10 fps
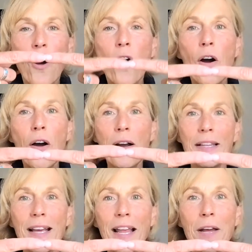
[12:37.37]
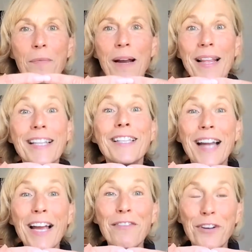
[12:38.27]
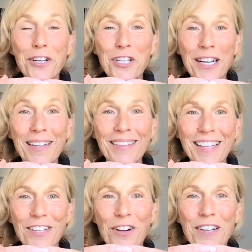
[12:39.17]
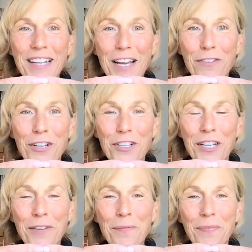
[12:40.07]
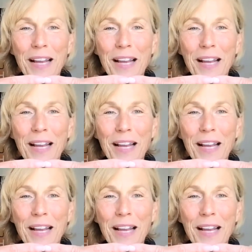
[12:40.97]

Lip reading: Or the other way, that's diverging. It's called diverging.